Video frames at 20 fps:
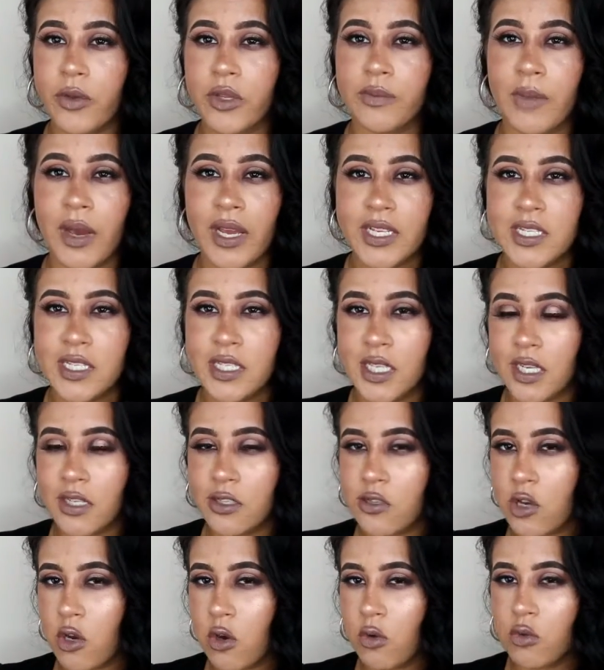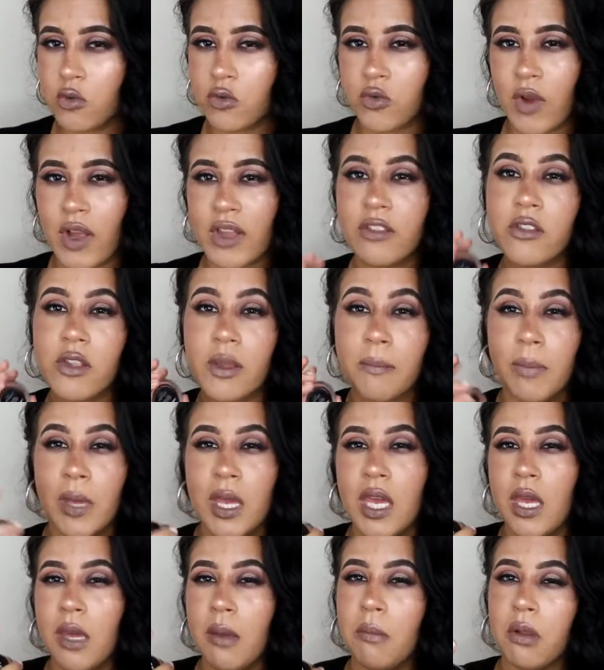with my skin tones rather than
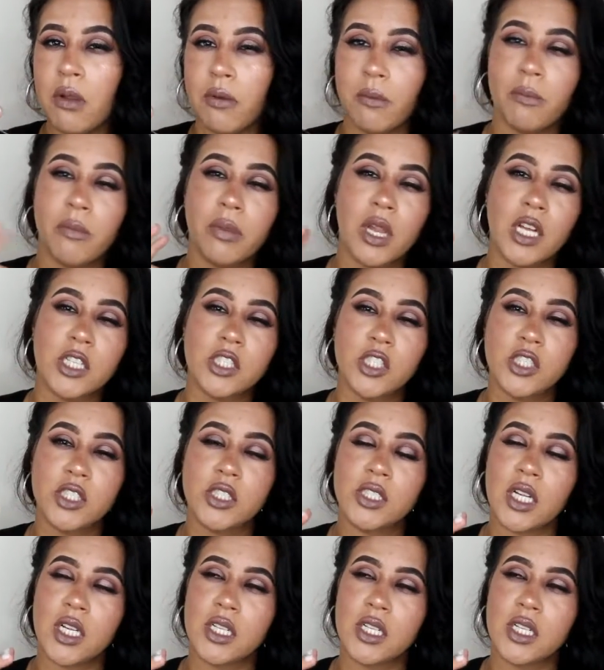pinky blushes